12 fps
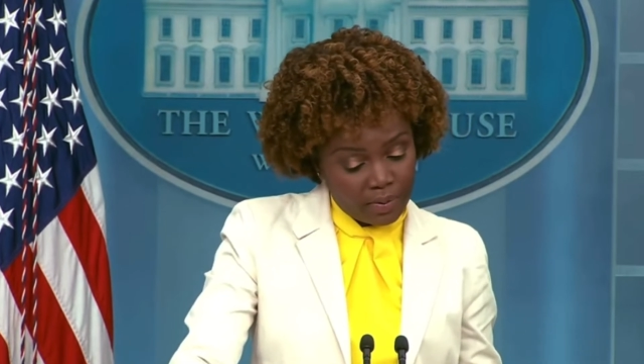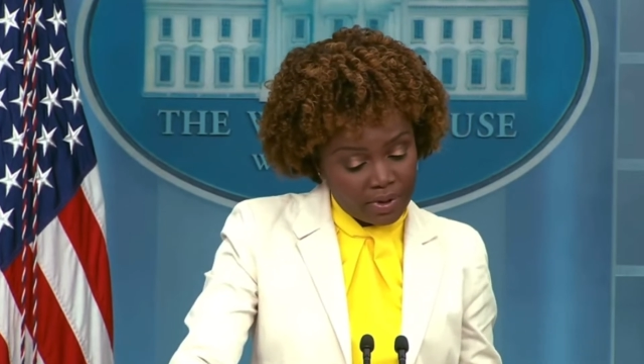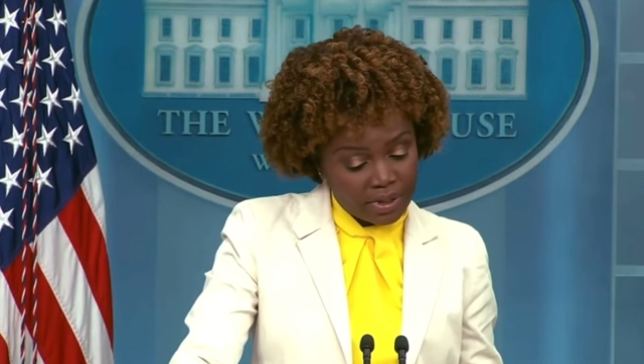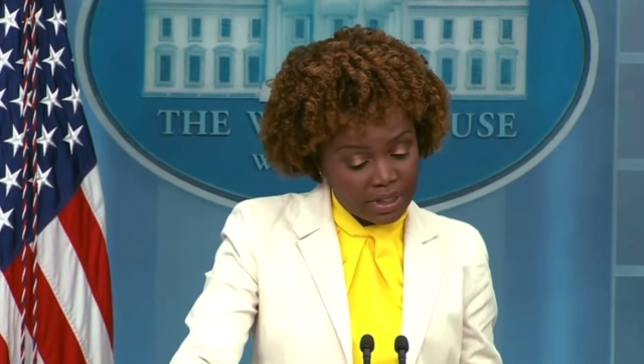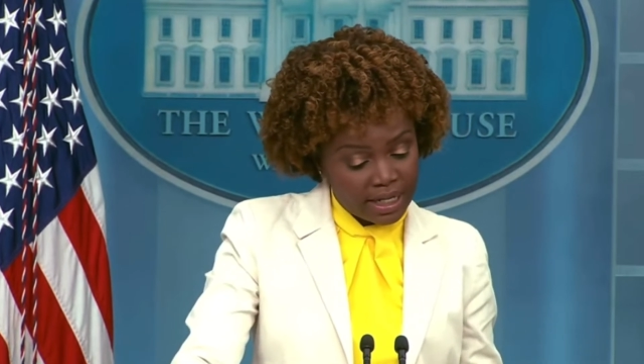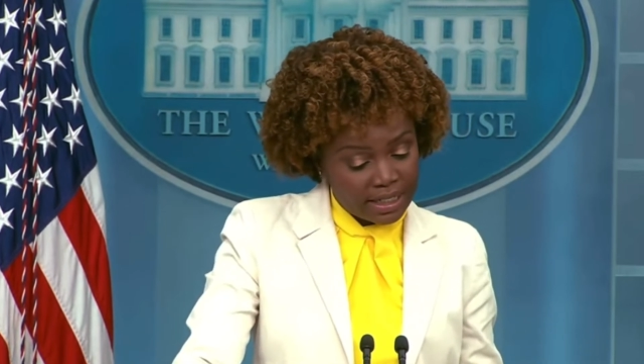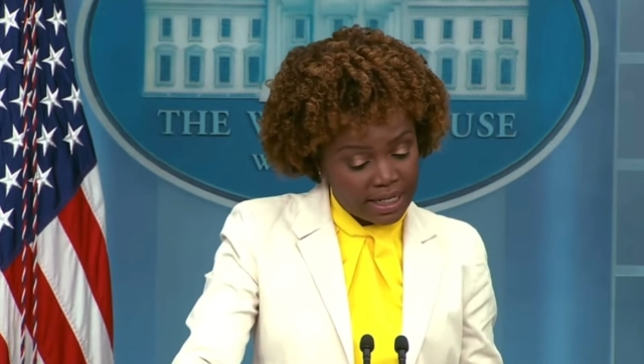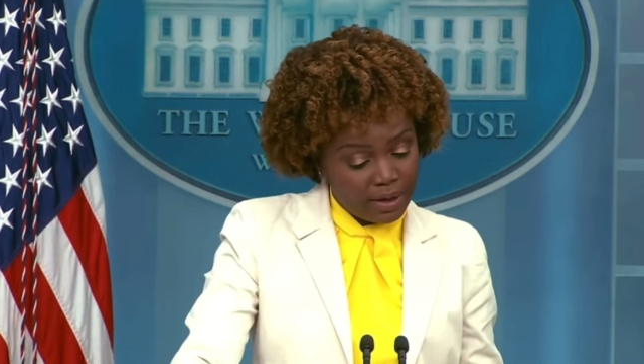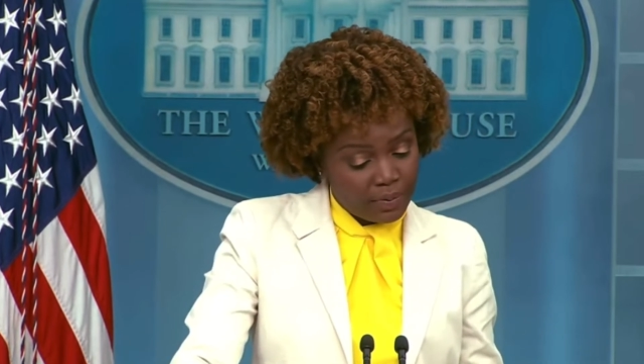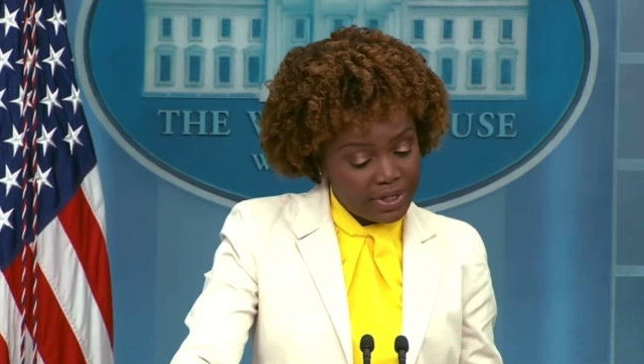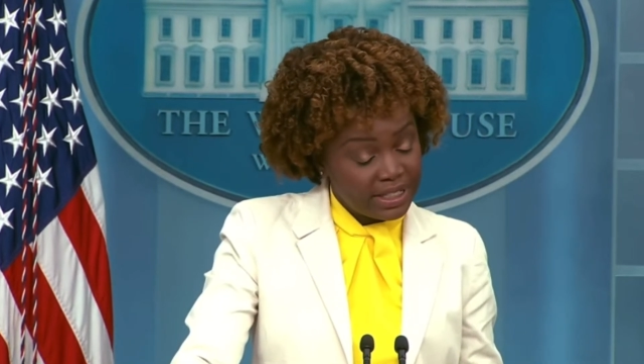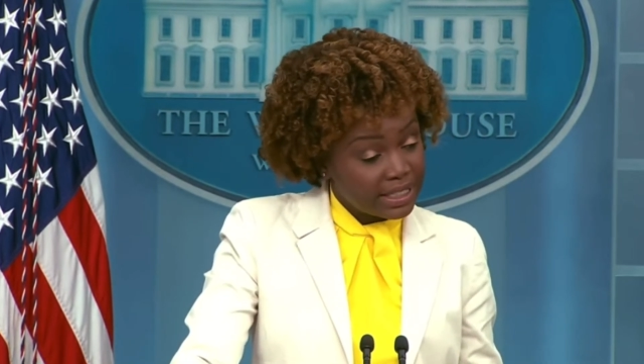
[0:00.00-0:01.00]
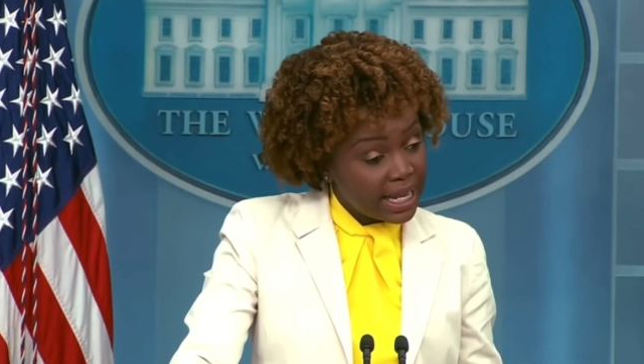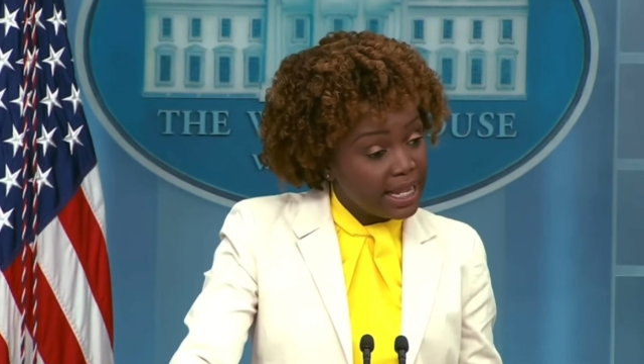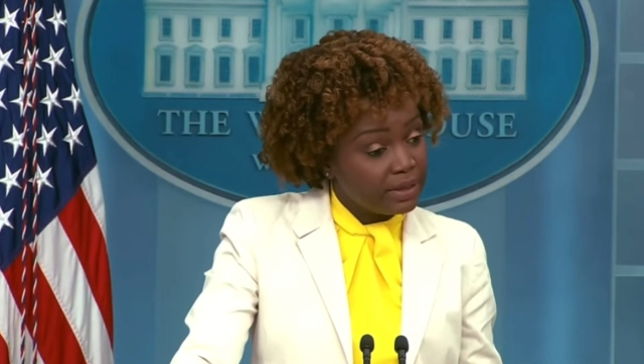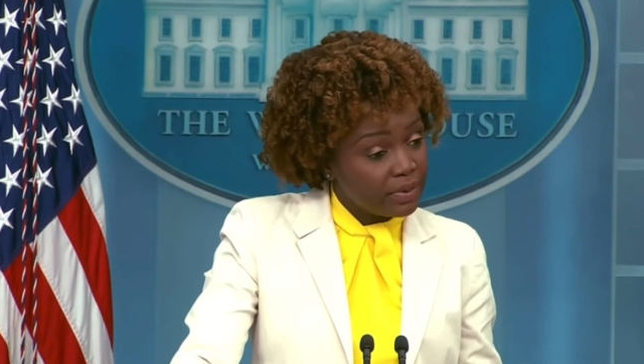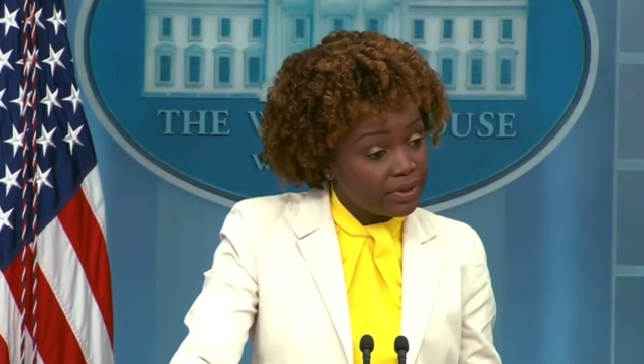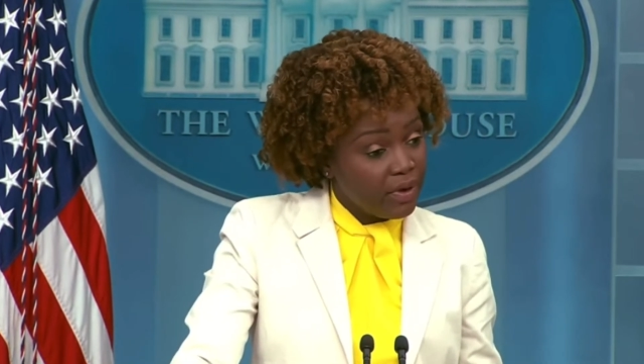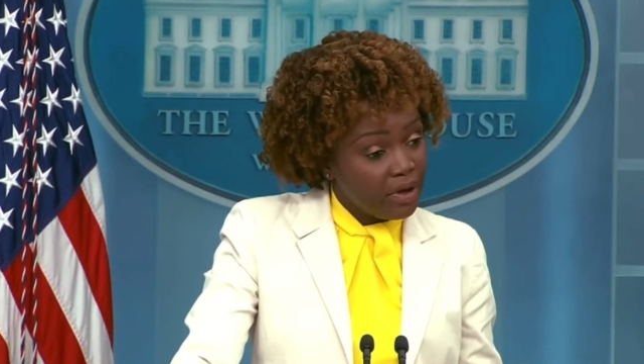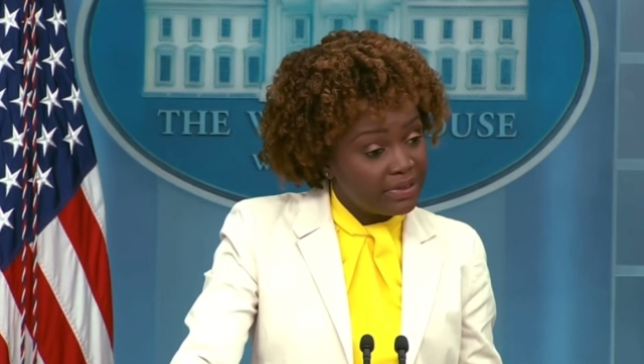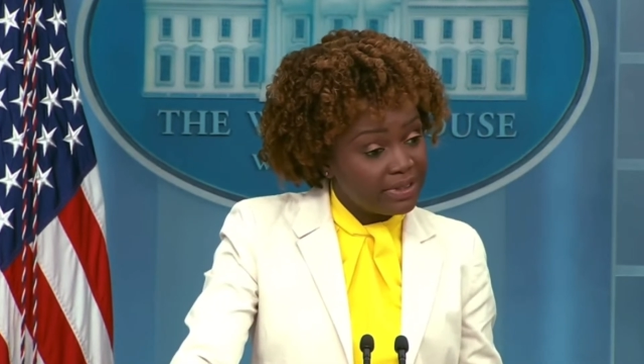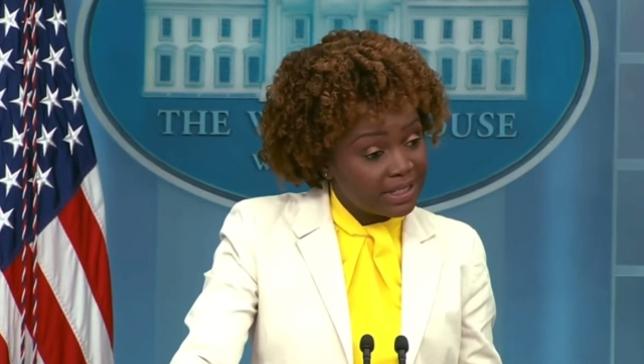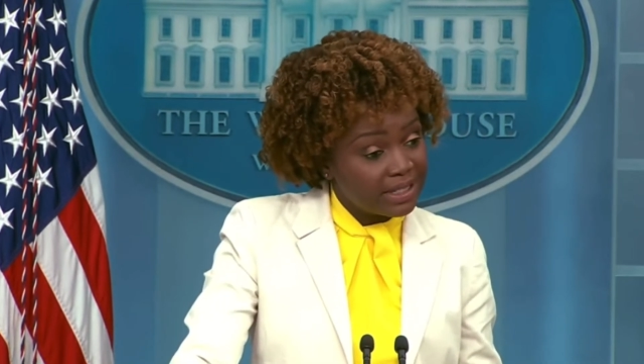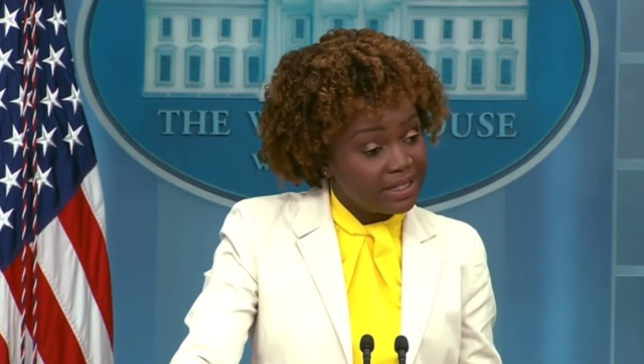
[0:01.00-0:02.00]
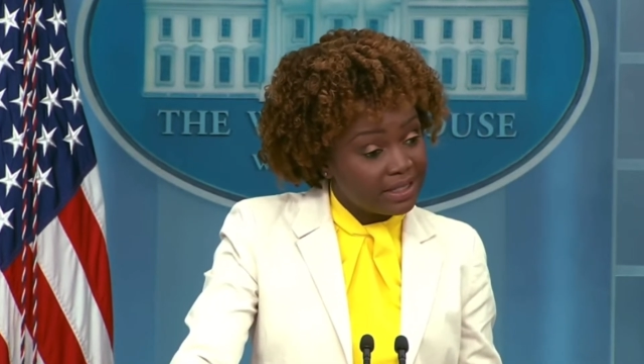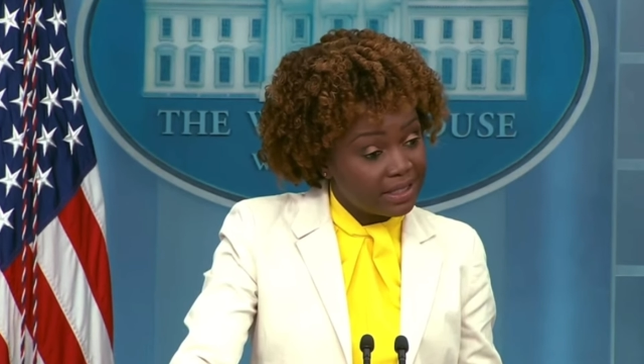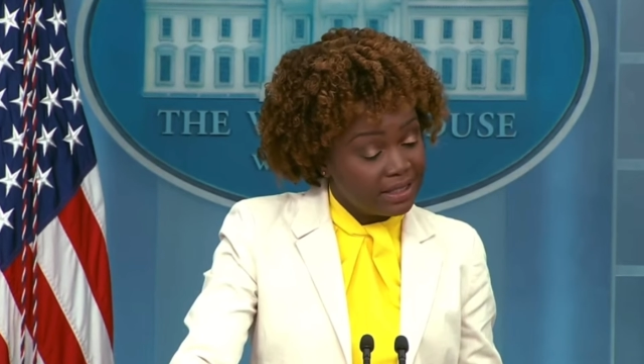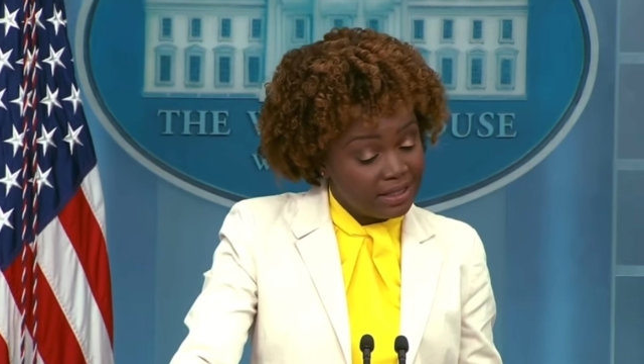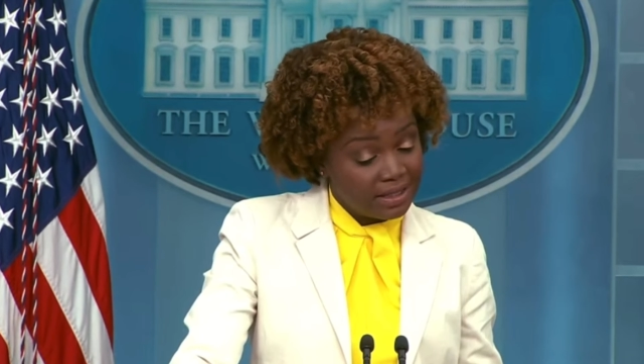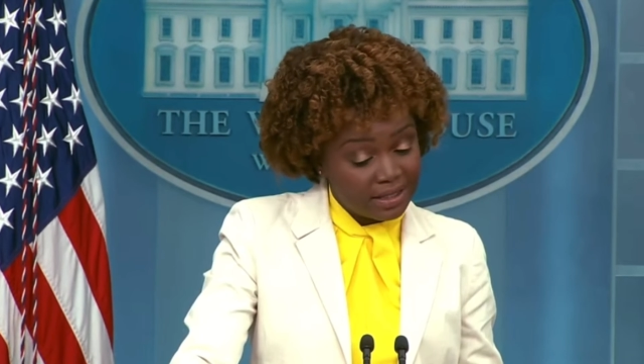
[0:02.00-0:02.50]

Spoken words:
is that we stand with all the citizens